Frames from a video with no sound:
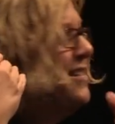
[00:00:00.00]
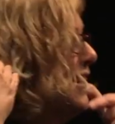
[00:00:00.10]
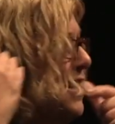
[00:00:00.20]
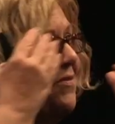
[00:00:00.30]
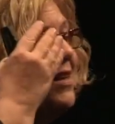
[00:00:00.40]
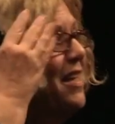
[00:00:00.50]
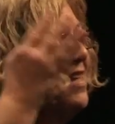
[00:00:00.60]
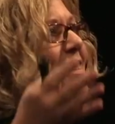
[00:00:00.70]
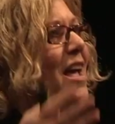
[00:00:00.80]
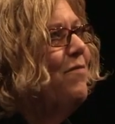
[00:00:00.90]
isn't even
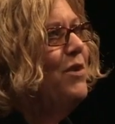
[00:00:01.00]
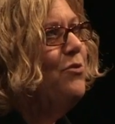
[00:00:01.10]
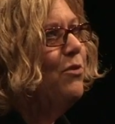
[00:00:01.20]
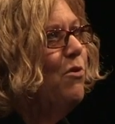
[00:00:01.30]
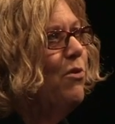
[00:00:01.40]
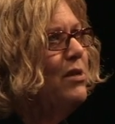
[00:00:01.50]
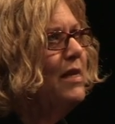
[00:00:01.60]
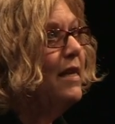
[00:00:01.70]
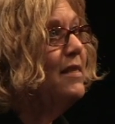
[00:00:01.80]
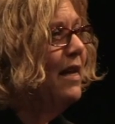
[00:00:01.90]
in that visual
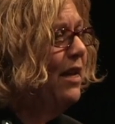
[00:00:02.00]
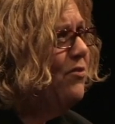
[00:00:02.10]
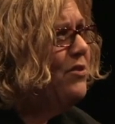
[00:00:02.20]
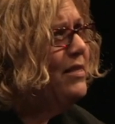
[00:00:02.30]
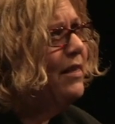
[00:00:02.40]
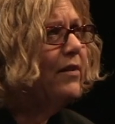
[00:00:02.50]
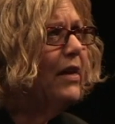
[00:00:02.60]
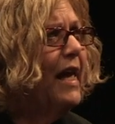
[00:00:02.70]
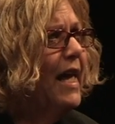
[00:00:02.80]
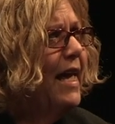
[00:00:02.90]
cortex.
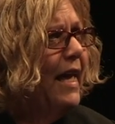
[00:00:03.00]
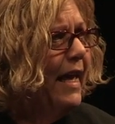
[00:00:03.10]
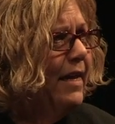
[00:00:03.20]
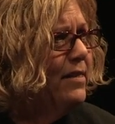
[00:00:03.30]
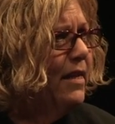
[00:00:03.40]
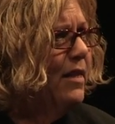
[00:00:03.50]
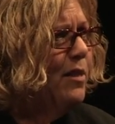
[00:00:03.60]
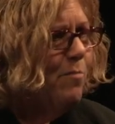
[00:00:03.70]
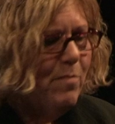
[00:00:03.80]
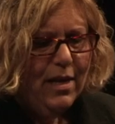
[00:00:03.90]
Interestingly, it's in
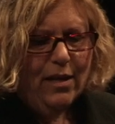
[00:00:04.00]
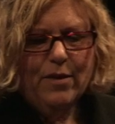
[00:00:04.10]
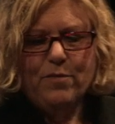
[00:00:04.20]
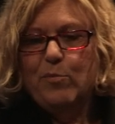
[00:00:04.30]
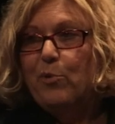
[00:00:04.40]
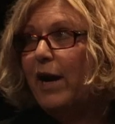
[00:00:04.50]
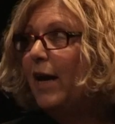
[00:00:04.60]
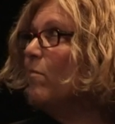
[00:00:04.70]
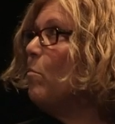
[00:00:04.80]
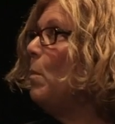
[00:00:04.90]
the middle of the
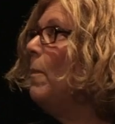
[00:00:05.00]
brain,